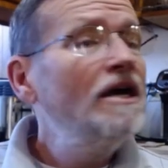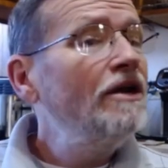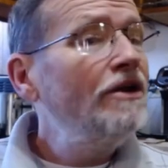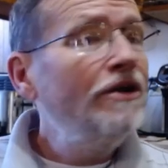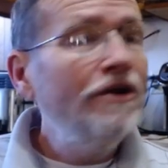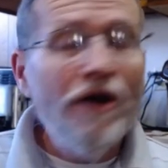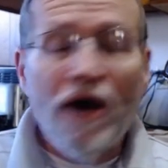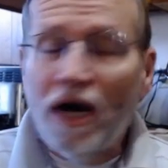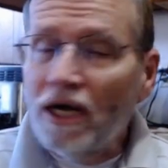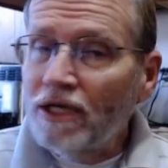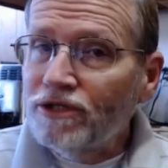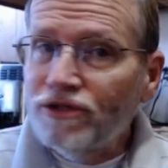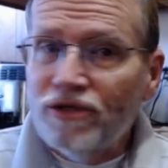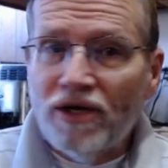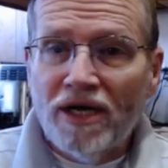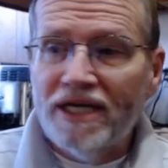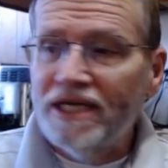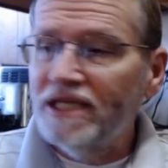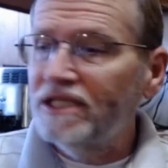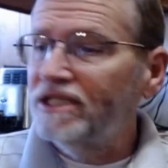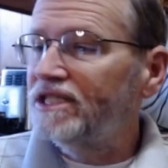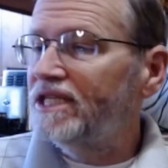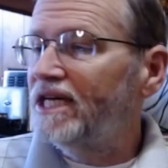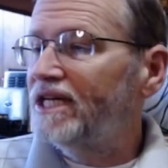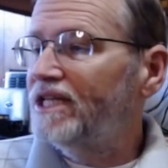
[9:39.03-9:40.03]
Not trying
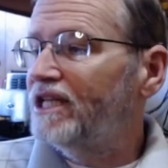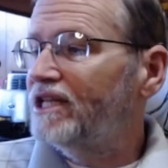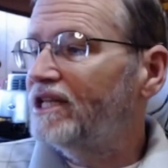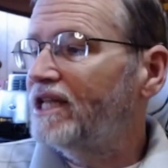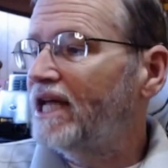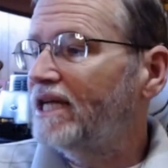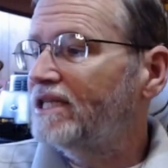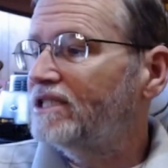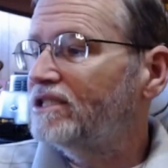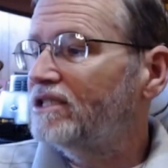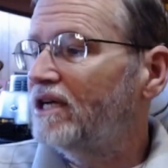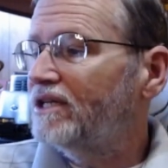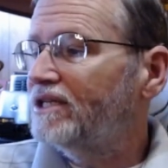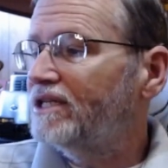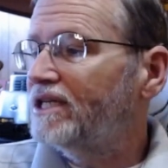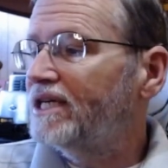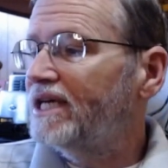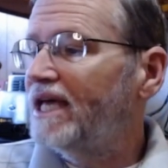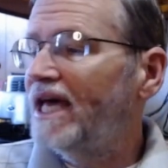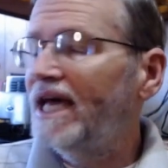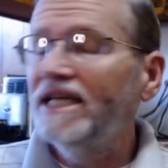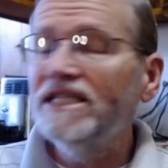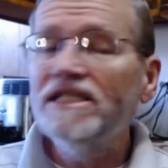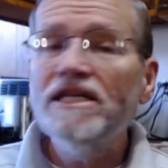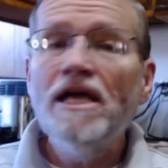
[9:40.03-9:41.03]
to say that that's not the
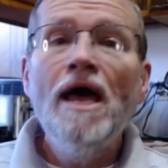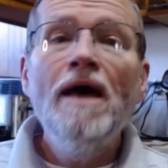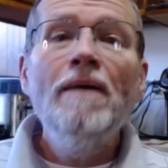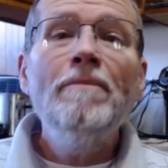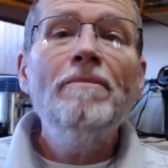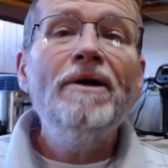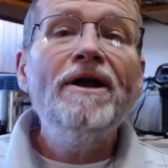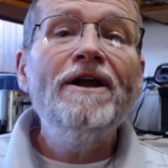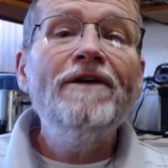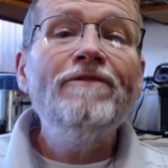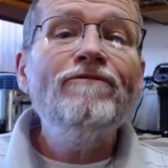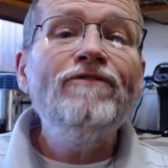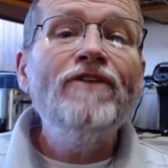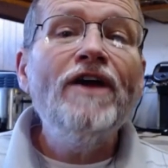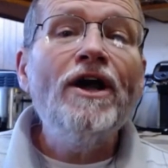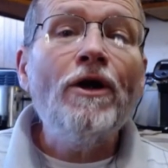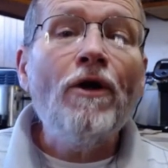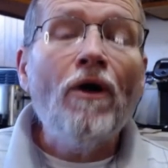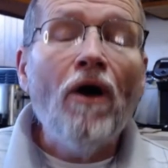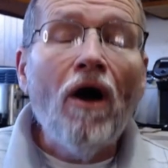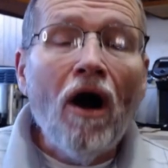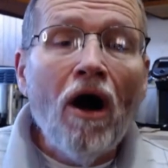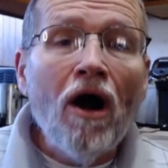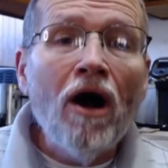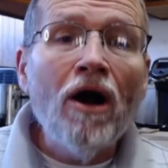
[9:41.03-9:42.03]
case. But if there
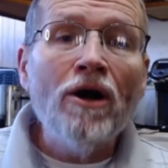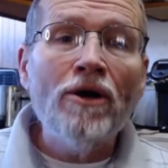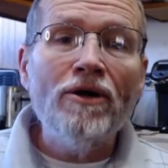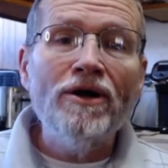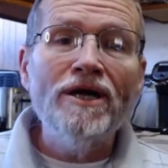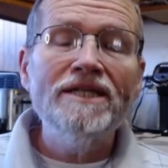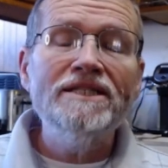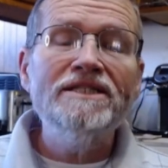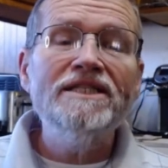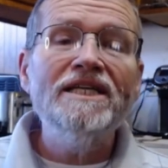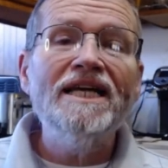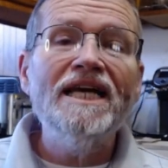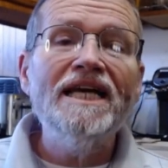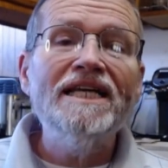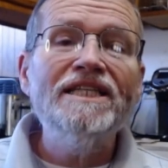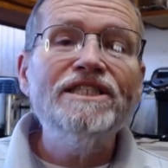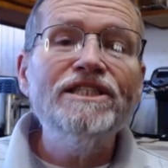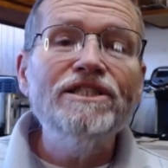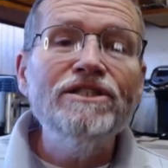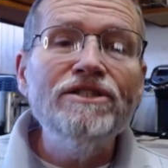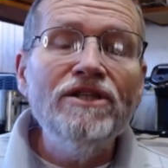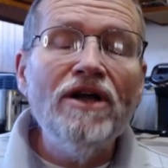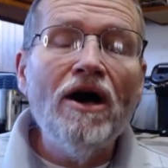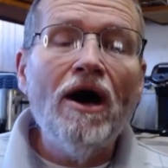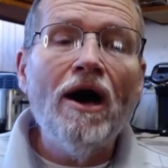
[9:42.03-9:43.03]
aren't, it's
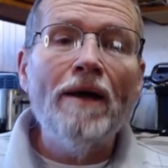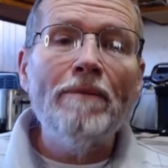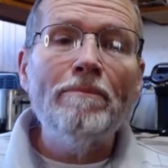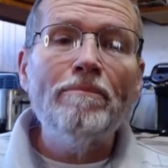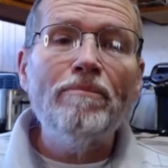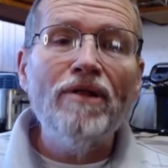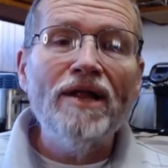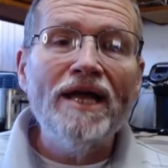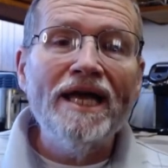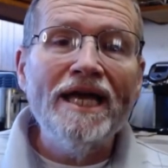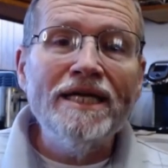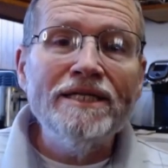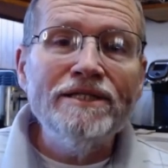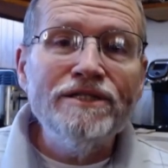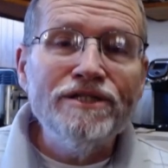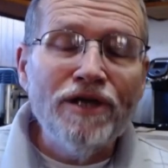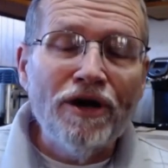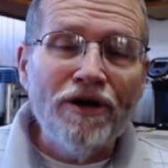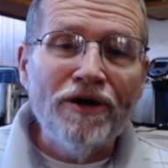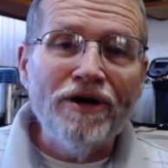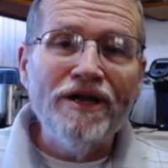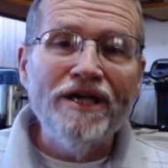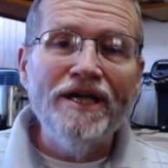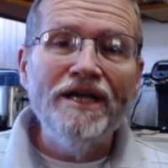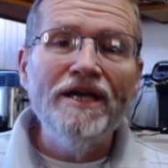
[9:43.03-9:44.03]
not playing
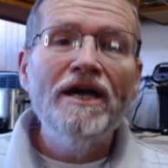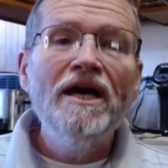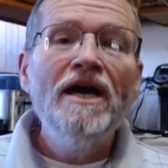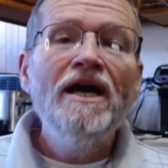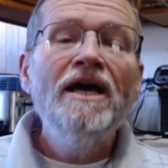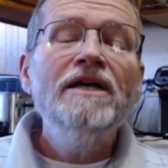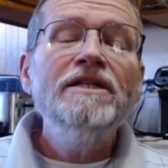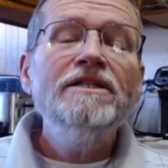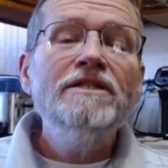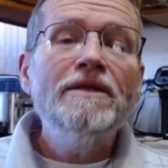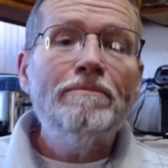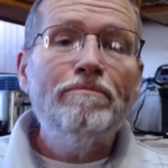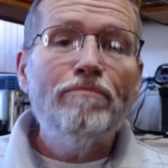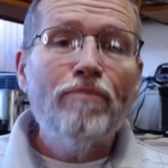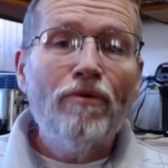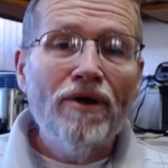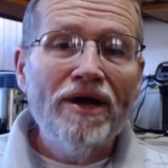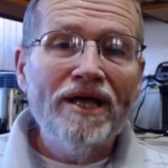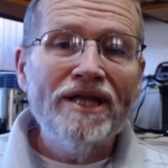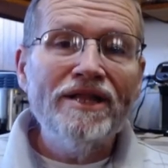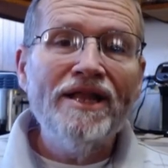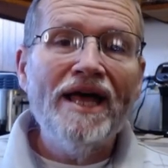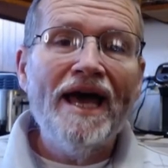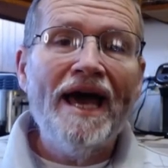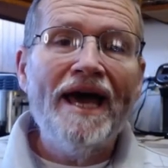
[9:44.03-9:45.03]
dirty to
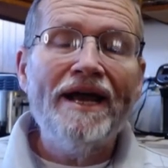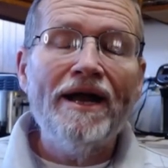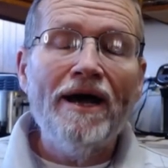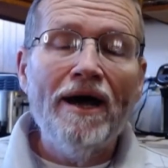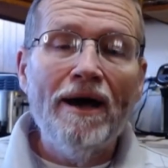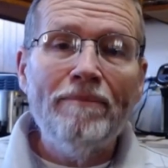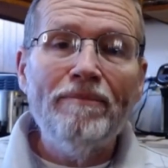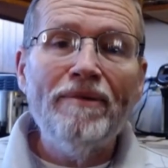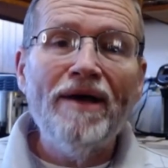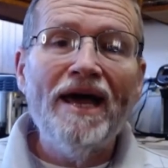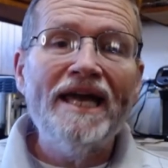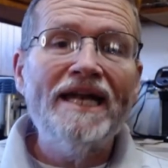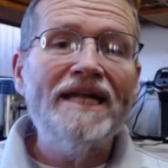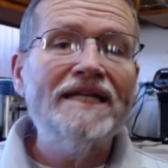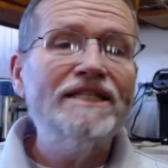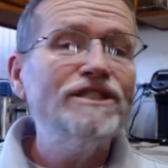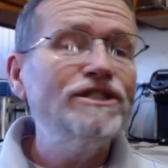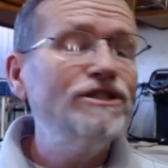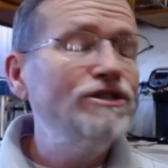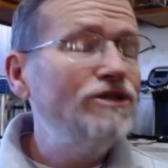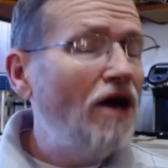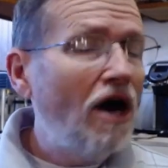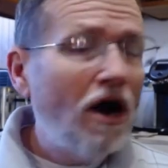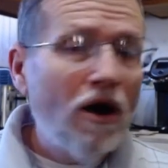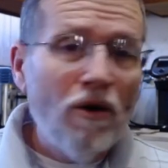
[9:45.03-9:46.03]
bring that up. And it's
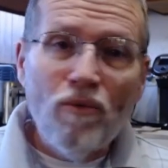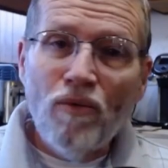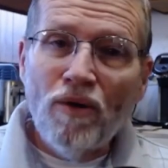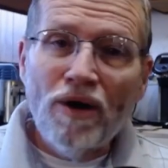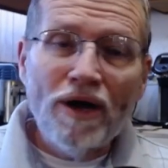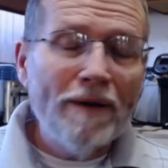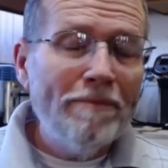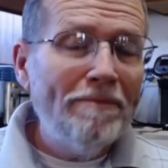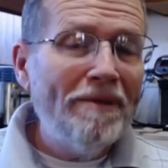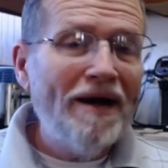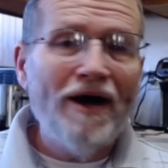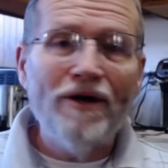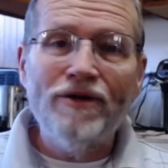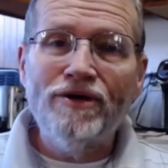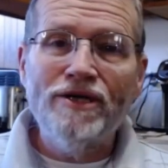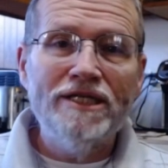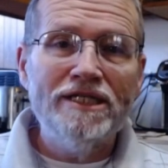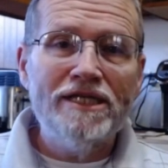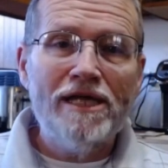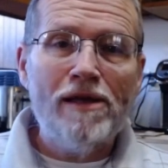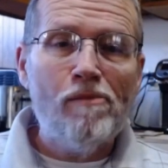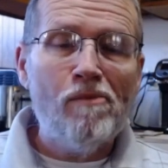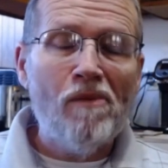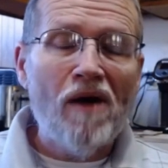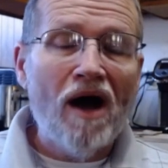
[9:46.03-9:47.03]
not
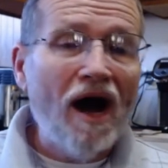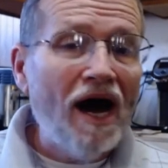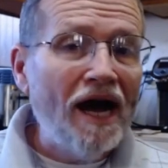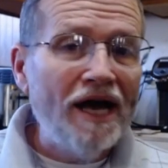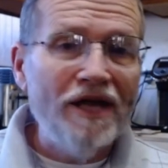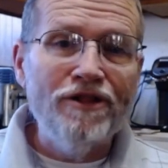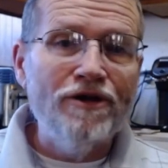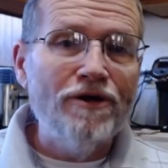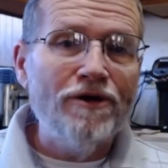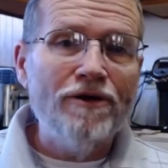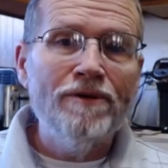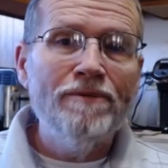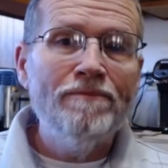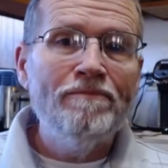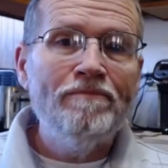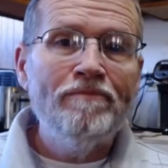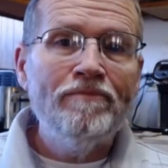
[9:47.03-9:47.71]
whataboutism either.